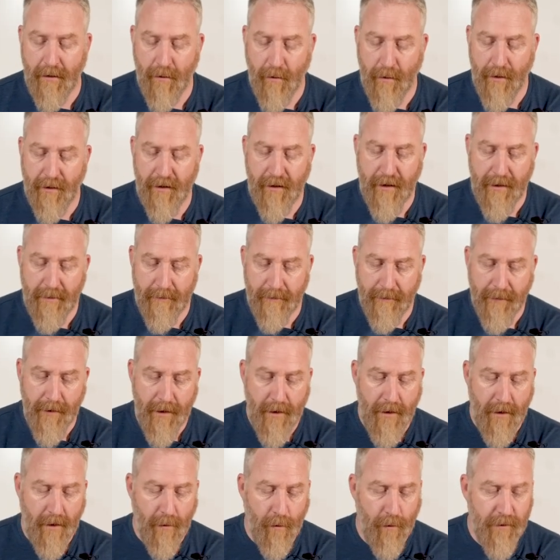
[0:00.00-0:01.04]
with it,
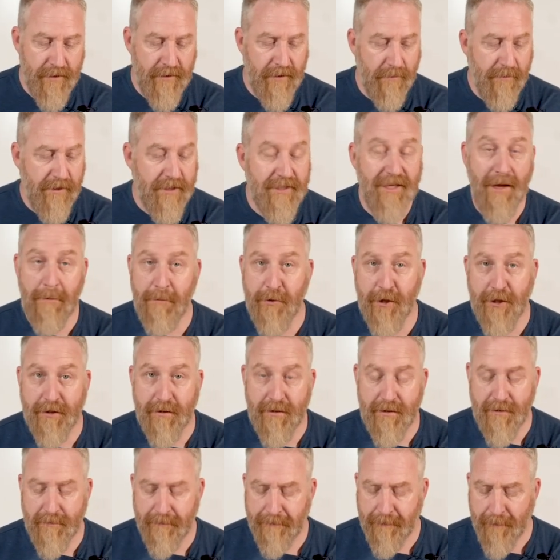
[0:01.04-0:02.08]
with some
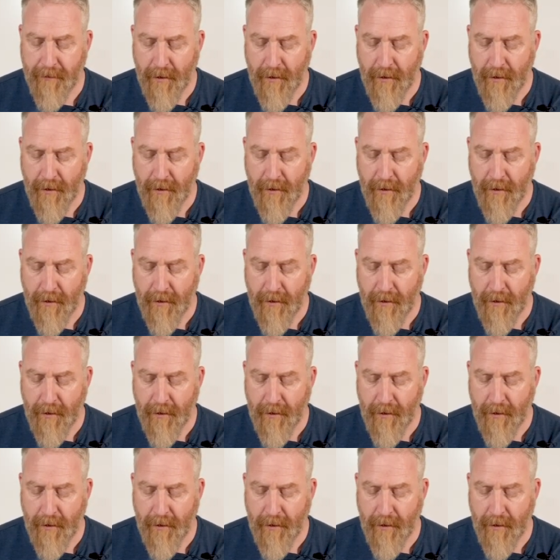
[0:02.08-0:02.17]
exceptions.